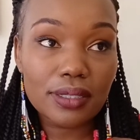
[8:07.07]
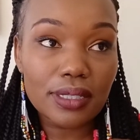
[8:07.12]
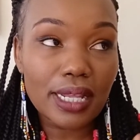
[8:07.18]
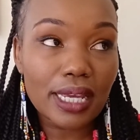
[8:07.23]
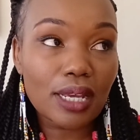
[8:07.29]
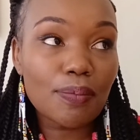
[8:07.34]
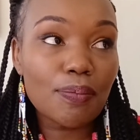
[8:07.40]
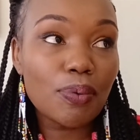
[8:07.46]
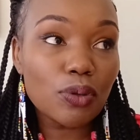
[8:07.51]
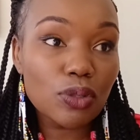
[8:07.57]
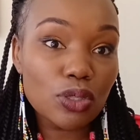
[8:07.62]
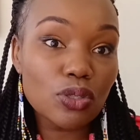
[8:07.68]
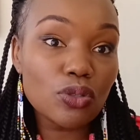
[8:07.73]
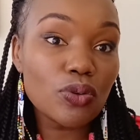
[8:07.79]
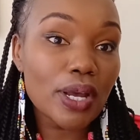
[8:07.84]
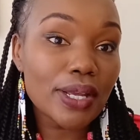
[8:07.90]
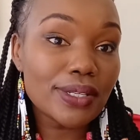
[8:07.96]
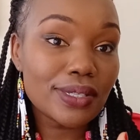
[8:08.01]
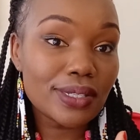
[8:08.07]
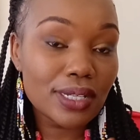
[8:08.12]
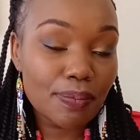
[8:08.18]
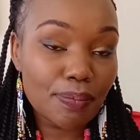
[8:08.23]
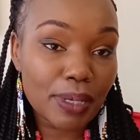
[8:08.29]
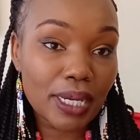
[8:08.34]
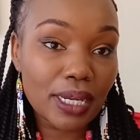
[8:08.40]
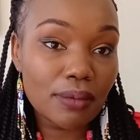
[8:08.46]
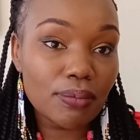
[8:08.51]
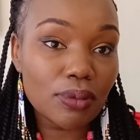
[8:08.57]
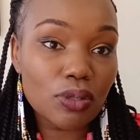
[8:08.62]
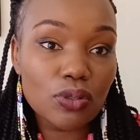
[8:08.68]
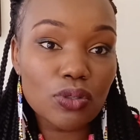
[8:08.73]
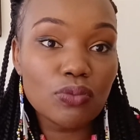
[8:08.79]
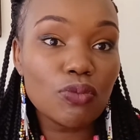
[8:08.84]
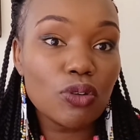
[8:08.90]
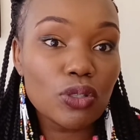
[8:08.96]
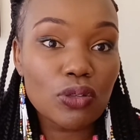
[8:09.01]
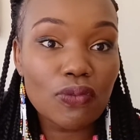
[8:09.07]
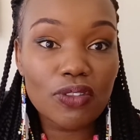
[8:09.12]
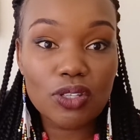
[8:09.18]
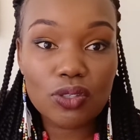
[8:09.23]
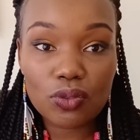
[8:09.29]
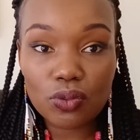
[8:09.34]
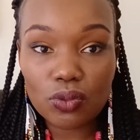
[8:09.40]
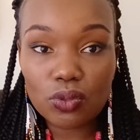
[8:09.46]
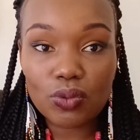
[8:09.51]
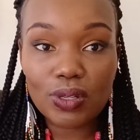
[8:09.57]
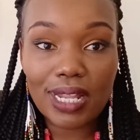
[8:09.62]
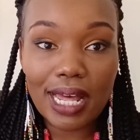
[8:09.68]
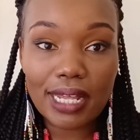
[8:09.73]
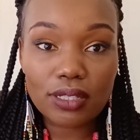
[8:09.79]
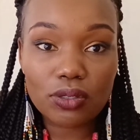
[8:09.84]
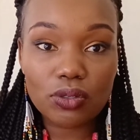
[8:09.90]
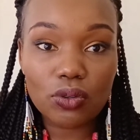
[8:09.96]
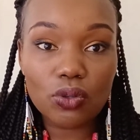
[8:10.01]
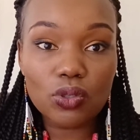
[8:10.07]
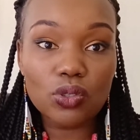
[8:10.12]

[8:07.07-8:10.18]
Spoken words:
like puts you a step ahead, because most of the schools will ask you,